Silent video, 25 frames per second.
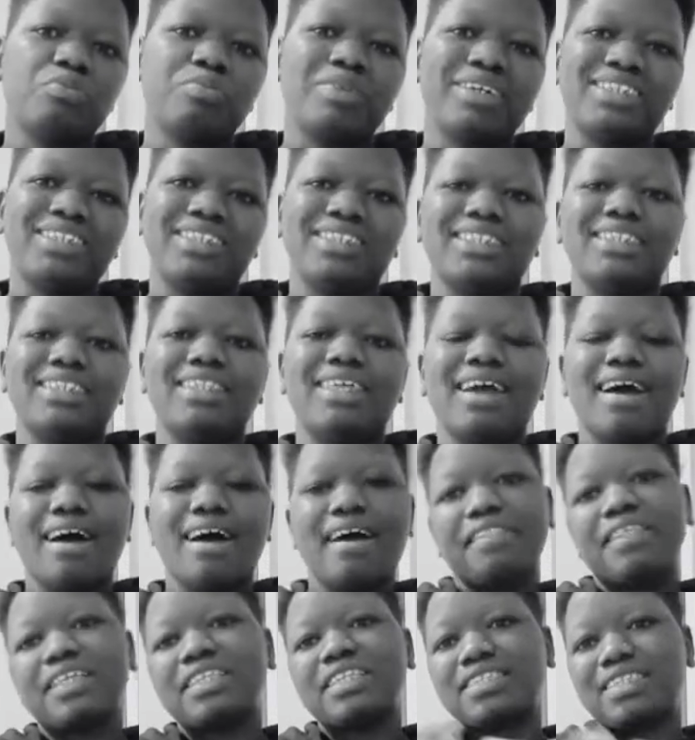but it's the
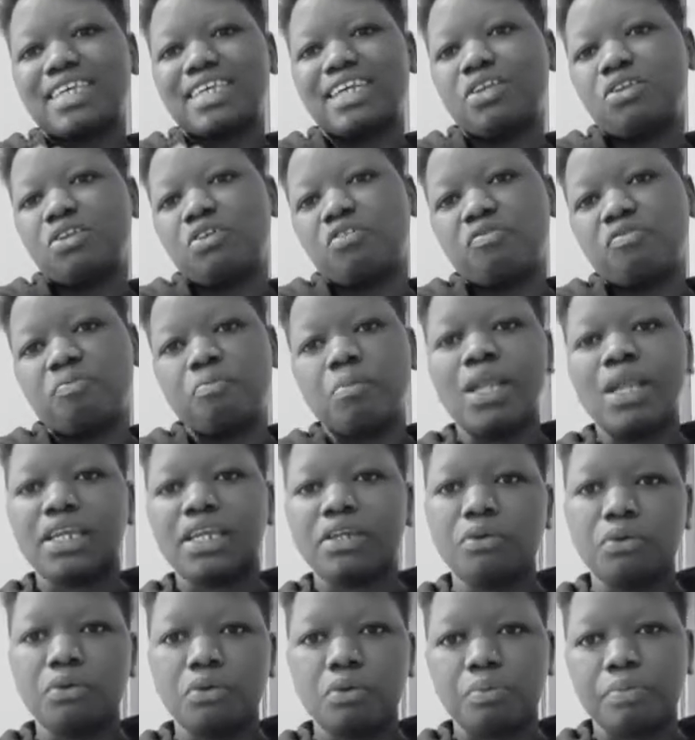other side of
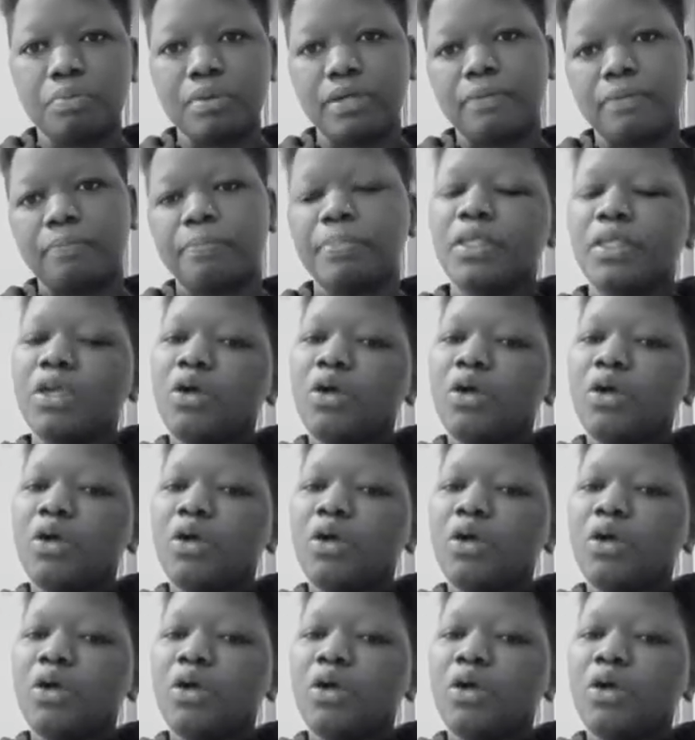blood grouping.